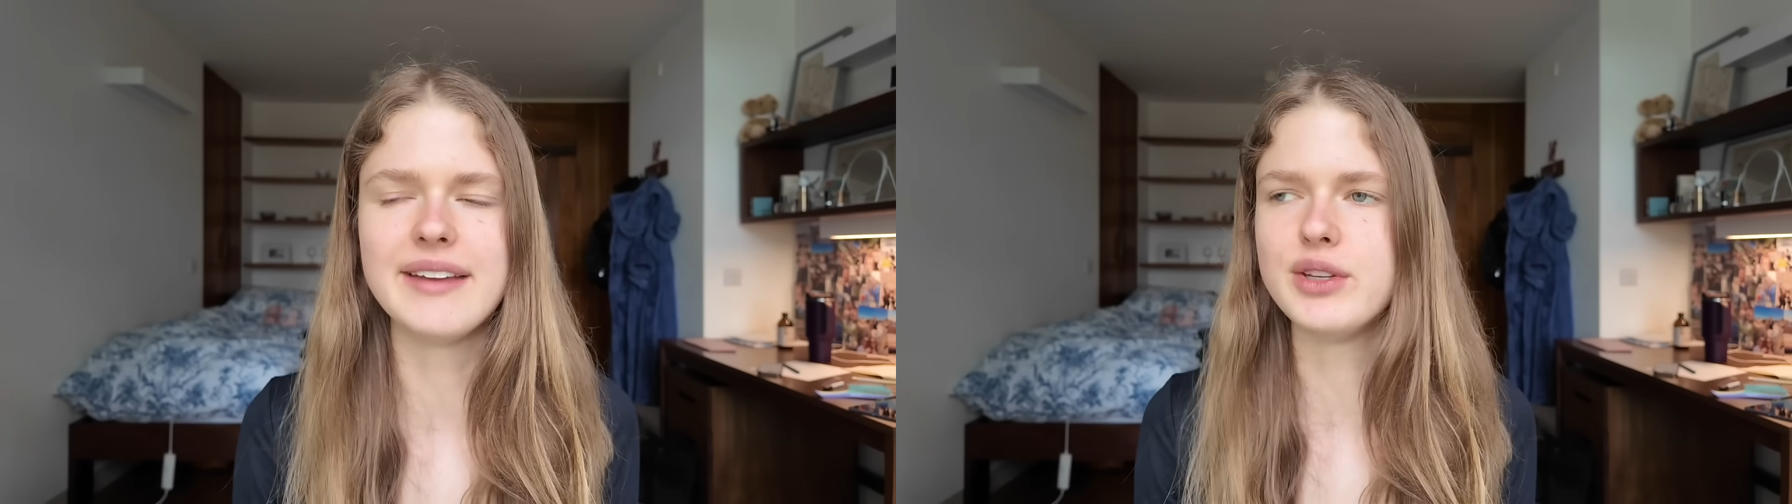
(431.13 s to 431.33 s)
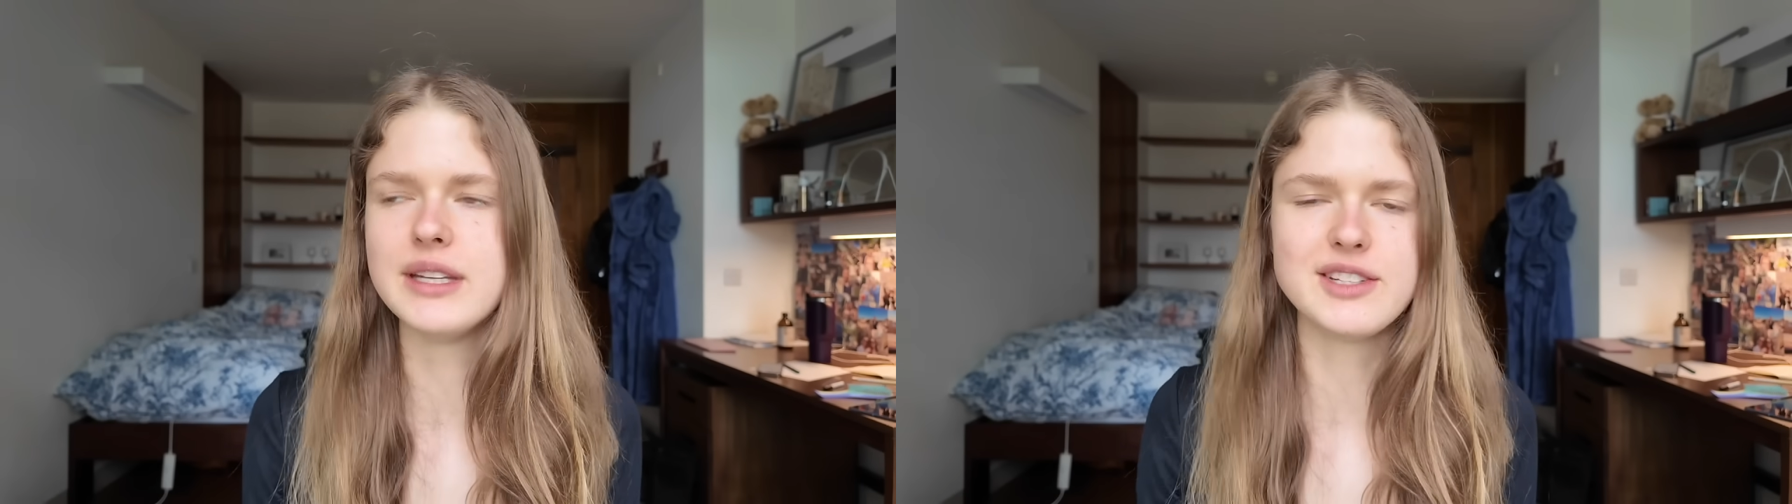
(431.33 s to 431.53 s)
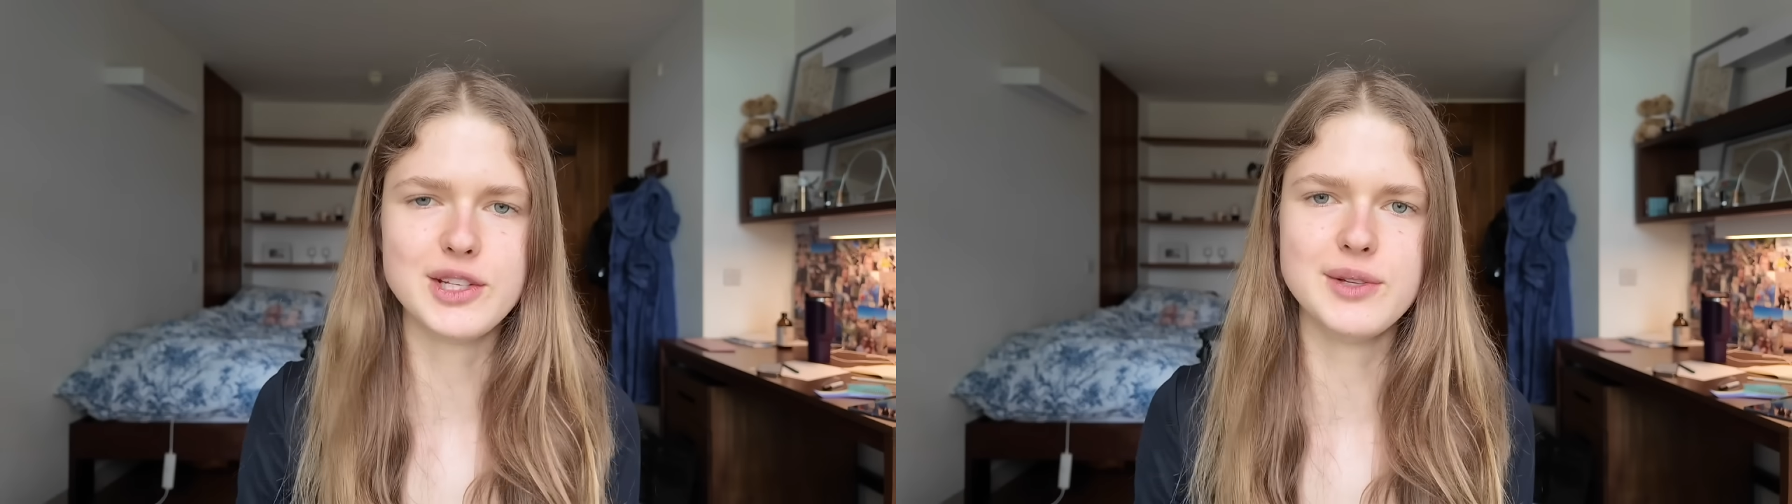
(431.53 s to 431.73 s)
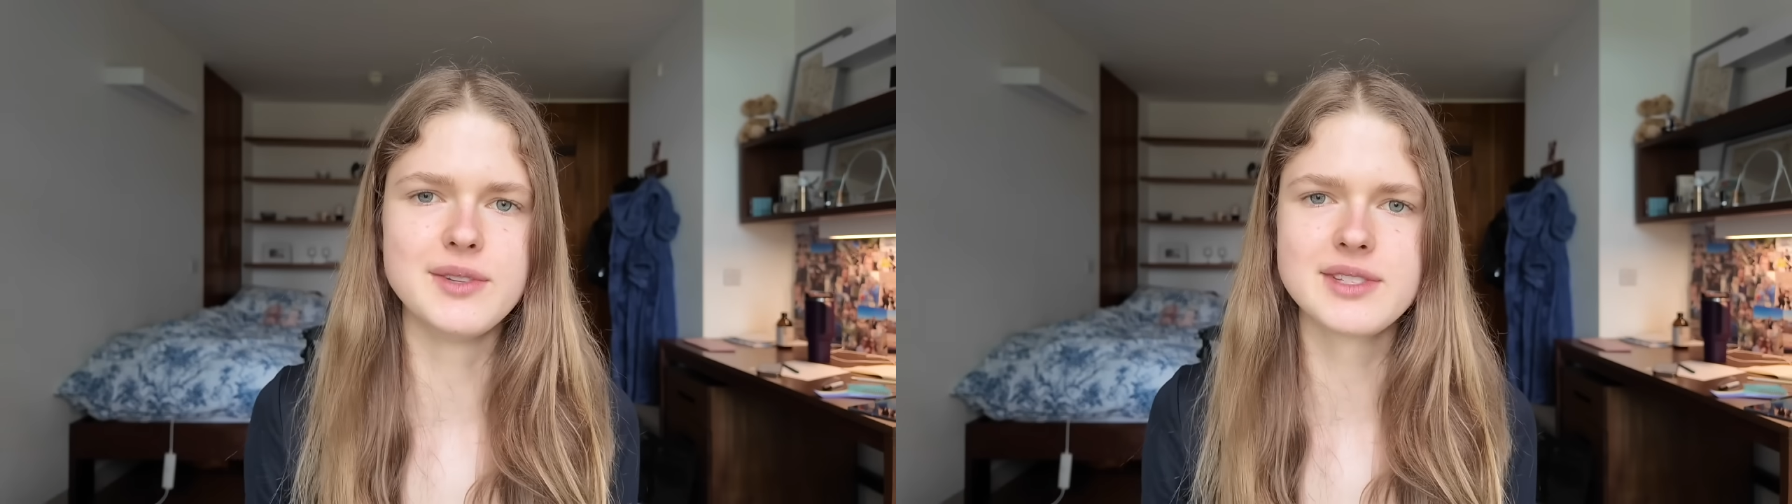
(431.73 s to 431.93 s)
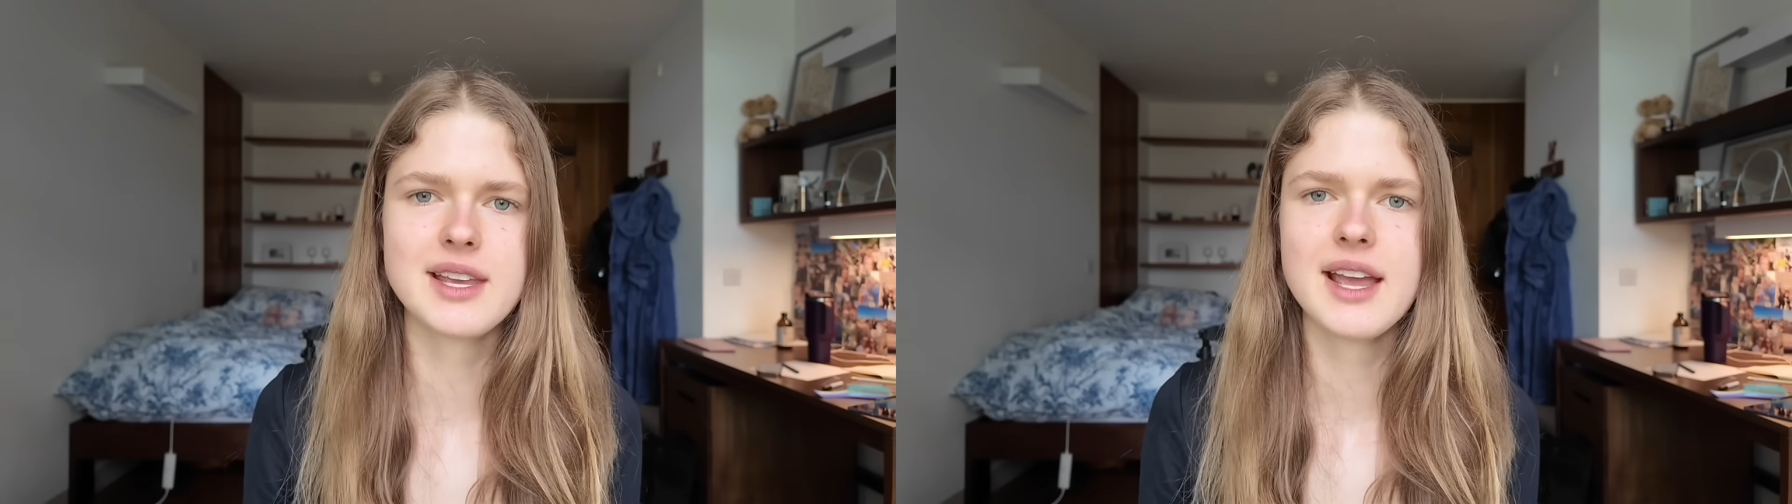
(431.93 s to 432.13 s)
If you need to
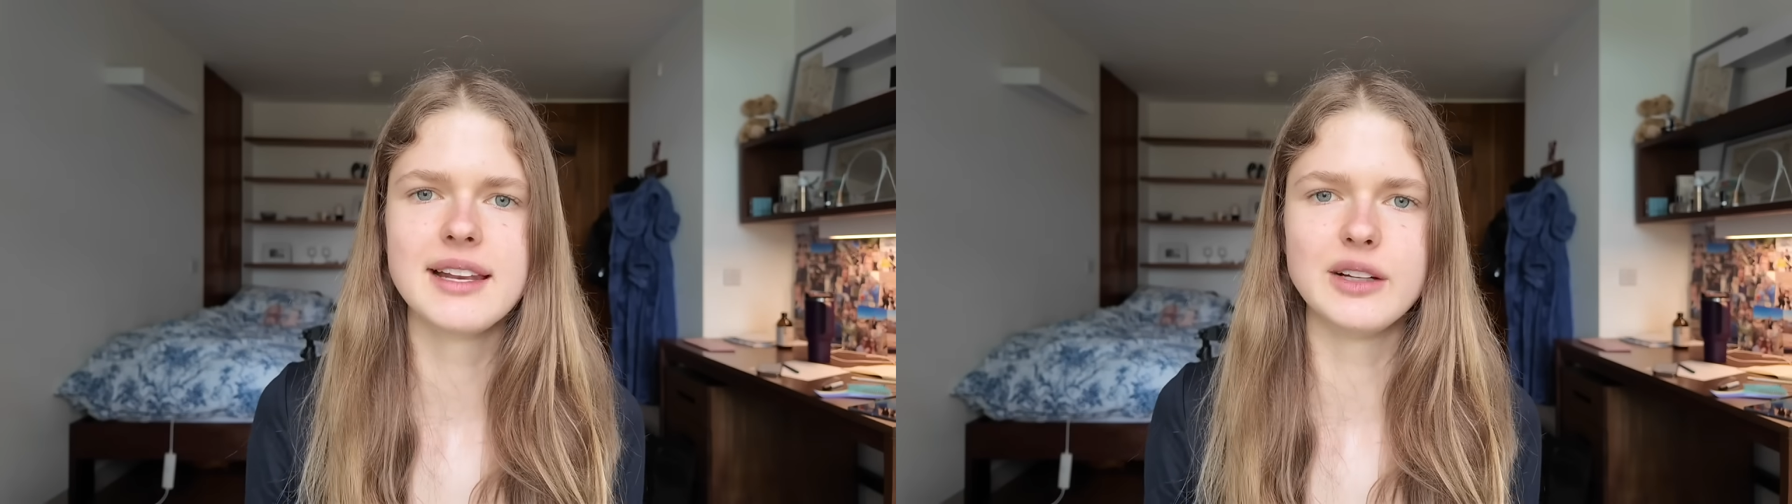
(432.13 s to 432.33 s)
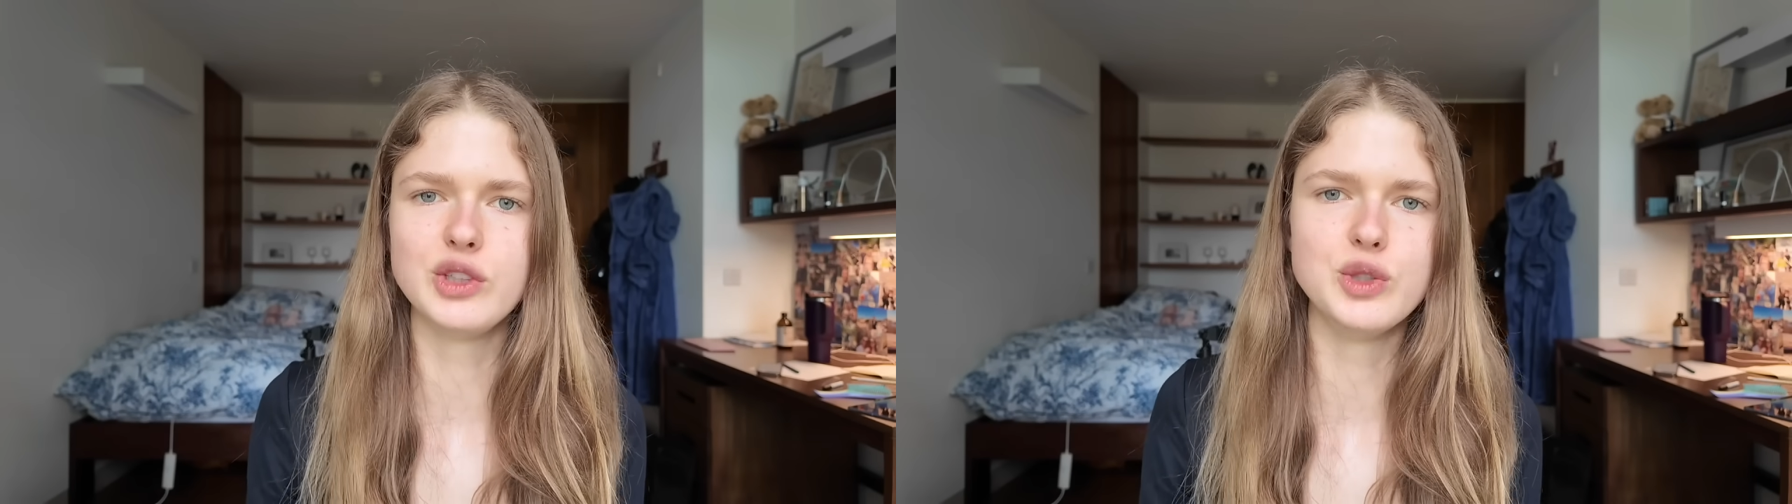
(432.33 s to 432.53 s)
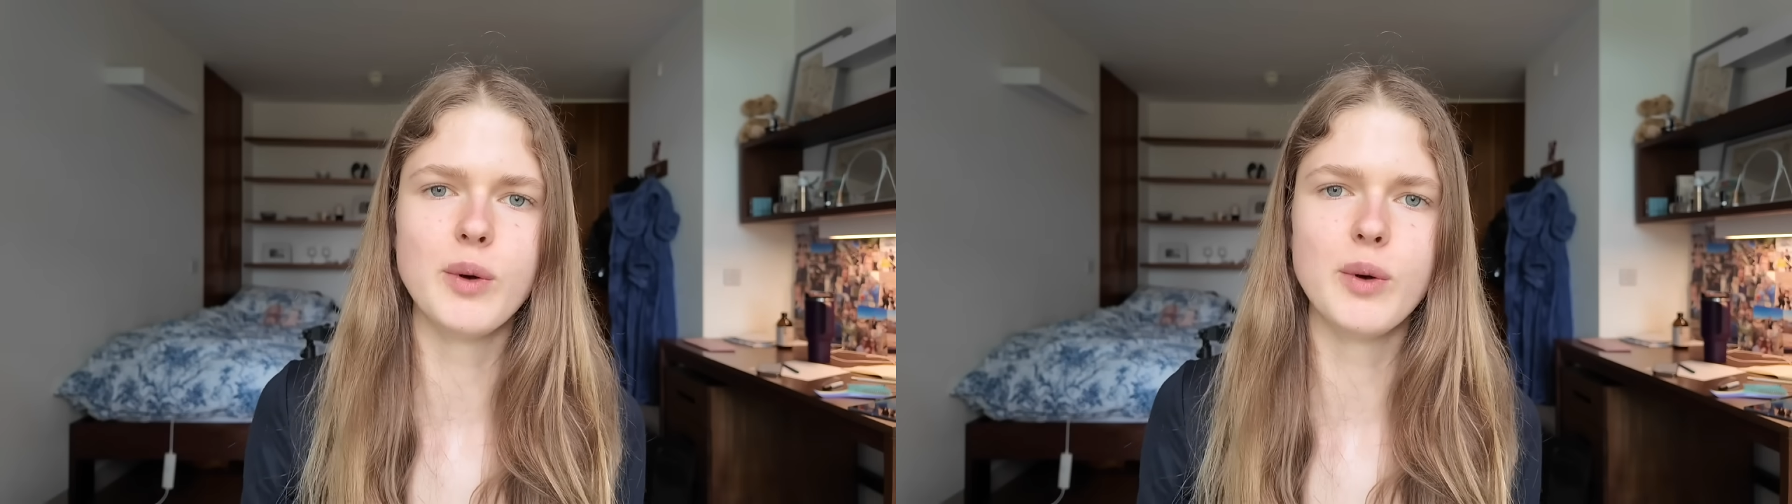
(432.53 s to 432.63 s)
use little